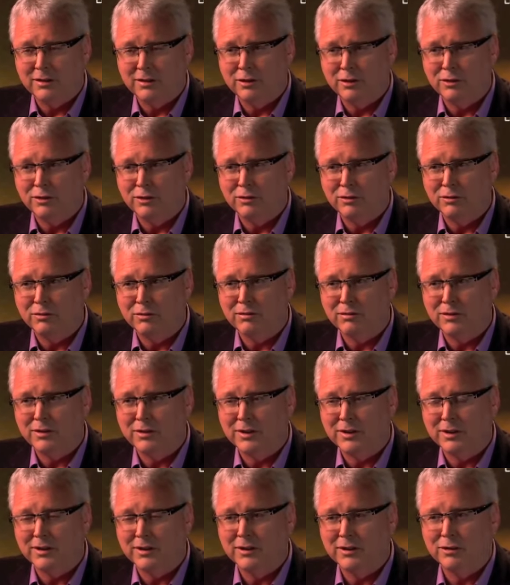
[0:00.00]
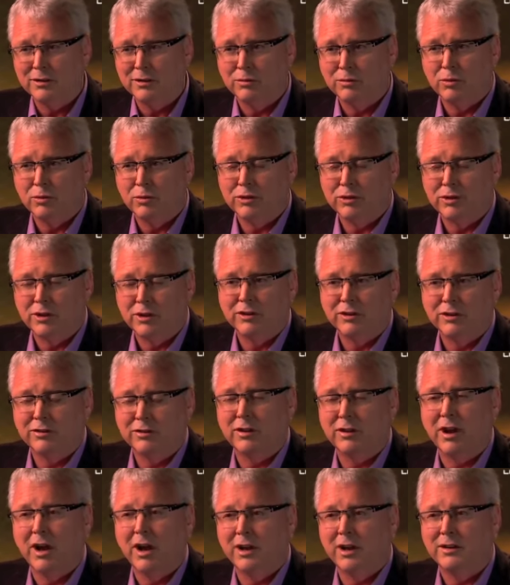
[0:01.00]
who would
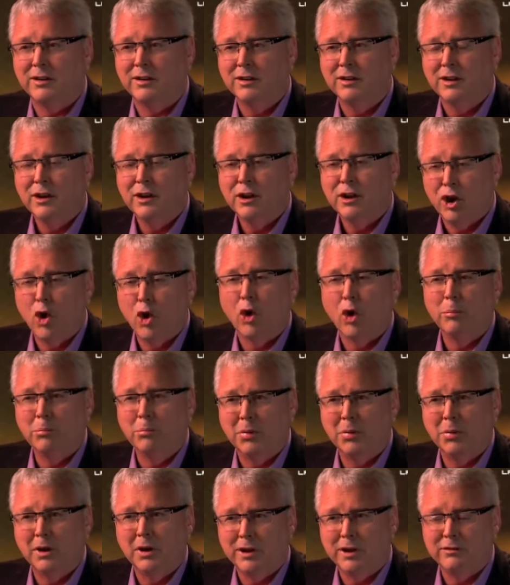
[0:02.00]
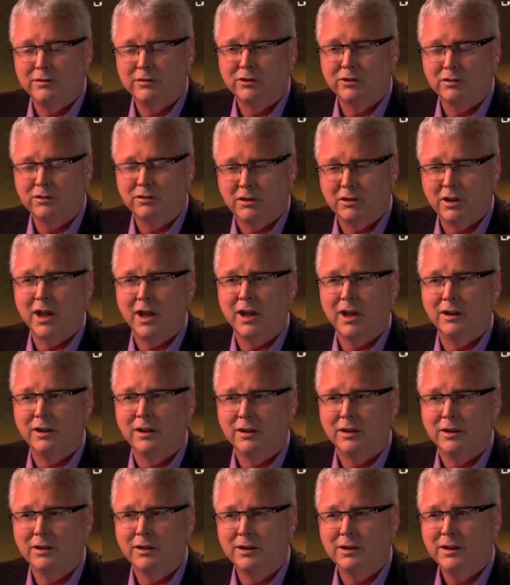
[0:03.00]
consign non-believers to
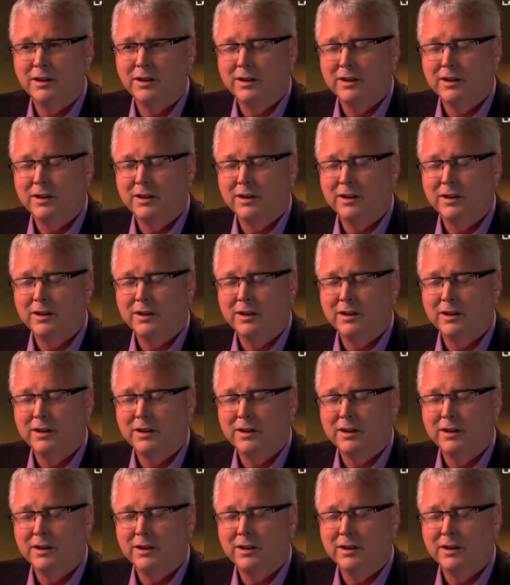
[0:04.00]
hell